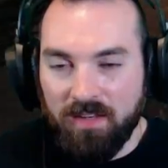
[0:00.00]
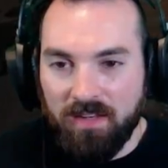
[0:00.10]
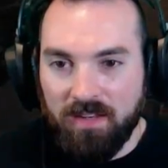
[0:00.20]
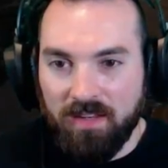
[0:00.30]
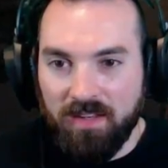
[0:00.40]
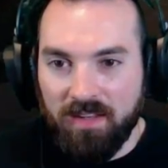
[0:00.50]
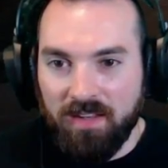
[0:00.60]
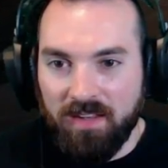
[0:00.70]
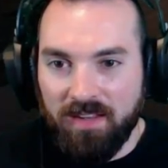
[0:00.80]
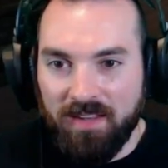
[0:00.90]
sorry,
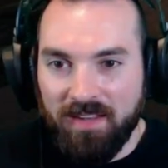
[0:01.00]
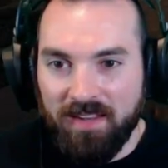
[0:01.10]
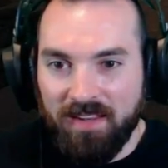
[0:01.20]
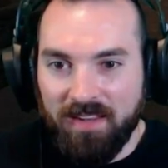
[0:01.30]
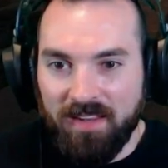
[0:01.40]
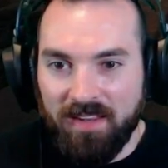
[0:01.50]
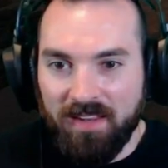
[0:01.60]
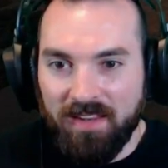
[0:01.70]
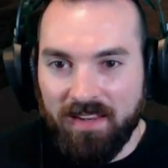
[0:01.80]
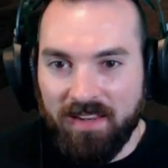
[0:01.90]
it's kind of weird.
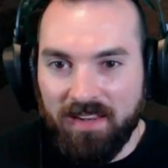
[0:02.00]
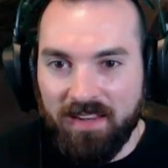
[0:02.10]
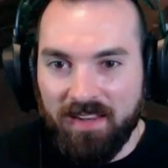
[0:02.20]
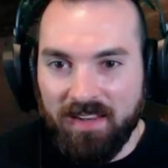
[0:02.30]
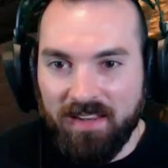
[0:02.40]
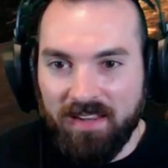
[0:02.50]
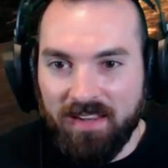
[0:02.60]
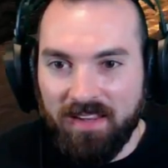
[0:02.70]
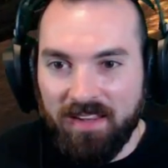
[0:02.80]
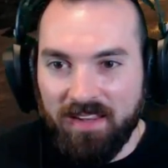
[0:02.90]
I'm actually
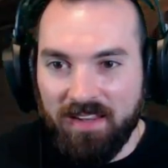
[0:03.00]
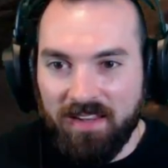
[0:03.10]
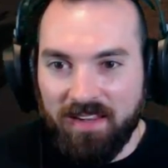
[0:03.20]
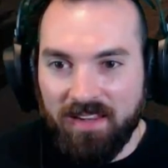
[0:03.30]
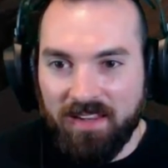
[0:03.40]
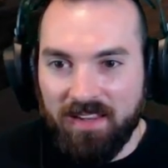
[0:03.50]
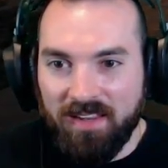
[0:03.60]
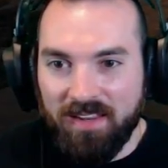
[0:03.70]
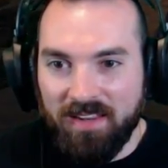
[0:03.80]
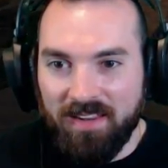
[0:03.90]
being swung
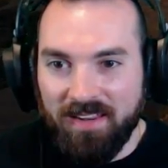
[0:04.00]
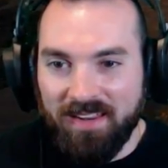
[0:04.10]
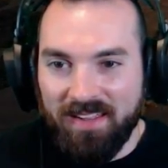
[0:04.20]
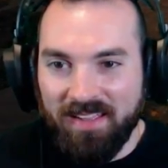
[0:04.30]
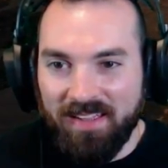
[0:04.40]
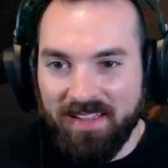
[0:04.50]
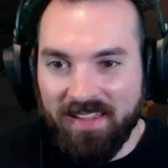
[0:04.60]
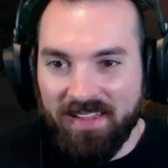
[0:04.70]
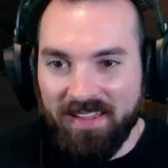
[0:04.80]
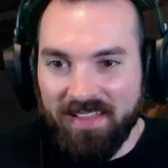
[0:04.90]
around and I'm hitting the
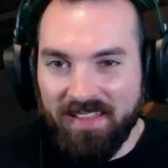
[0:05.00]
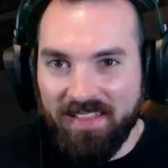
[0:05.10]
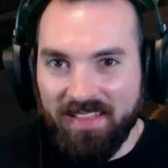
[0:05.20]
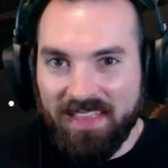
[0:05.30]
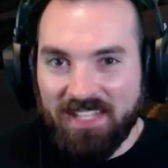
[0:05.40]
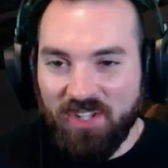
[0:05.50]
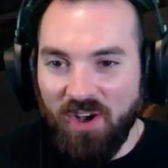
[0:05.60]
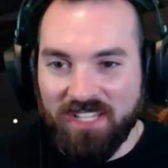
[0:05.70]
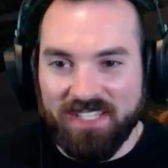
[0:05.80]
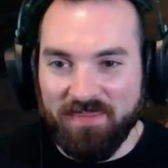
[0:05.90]
Drake. That's
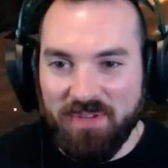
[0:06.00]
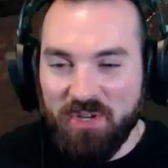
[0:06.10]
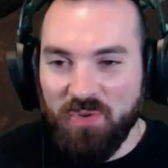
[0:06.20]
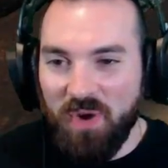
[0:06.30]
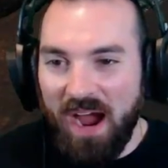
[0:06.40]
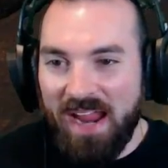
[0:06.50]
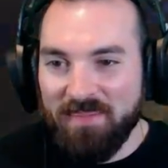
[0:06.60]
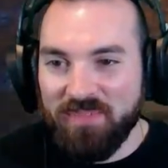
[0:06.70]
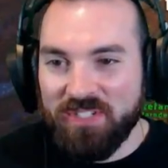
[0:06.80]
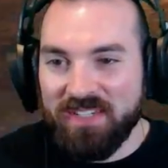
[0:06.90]
awesome. You, I
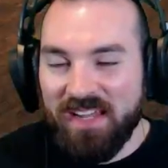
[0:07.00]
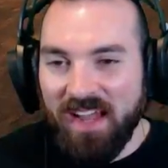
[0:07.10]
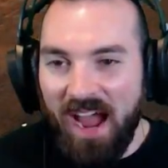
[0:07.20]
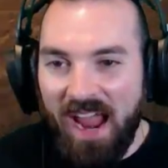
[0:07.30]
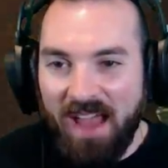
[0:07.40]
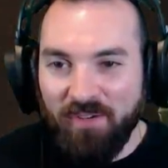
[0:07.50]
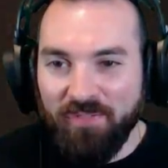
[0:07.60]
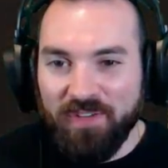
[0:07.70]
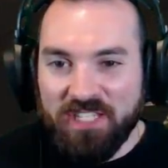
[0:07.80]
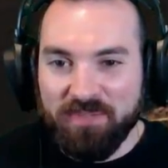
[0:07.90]
am. I have a
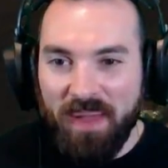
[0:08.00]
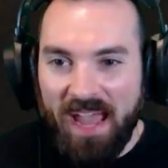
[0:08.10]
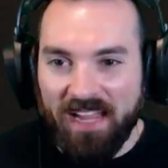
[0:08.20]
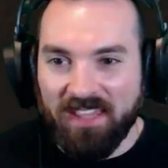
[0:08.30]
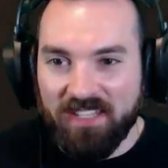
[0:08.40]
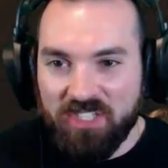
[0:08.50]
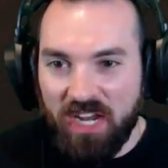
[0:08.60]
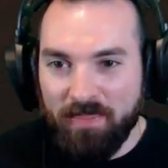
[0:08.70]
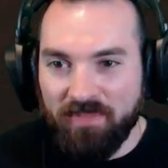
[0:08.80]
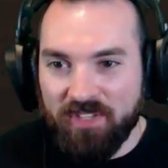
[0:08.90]
fist pack in the oh,
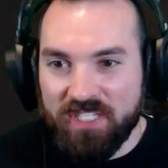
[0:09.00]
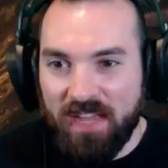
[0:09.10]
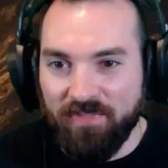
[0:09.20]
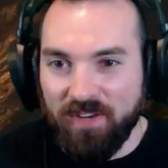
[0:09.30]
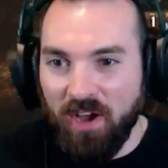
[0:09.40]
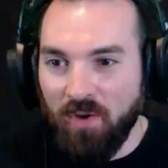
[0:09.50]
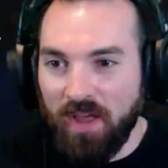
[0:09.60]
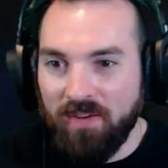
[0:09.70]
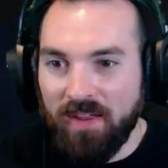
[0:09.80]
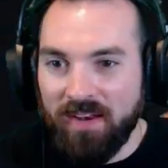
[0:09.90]
shape of a Stefan. Oh
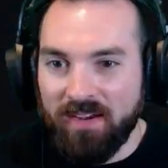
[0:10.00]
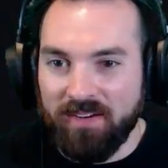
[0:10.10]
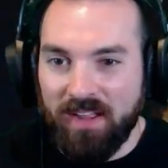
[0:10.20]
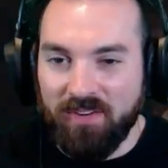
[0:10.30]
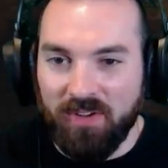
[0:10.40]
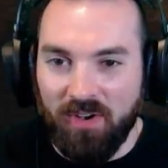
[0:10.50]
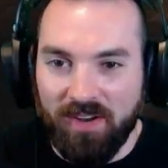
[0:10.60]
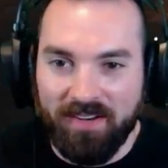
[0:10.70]
no no no! no! you're gone.